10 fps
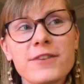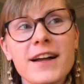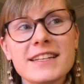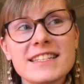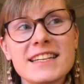
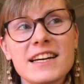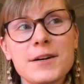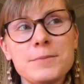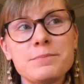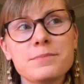fun
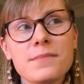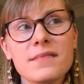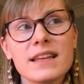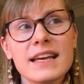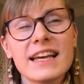to
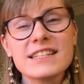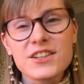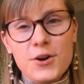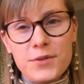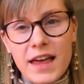get
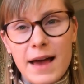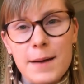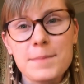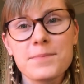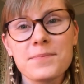to know
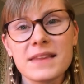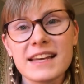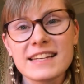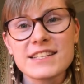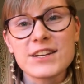them,
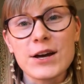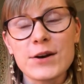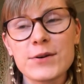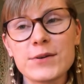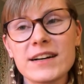get to
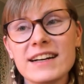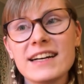know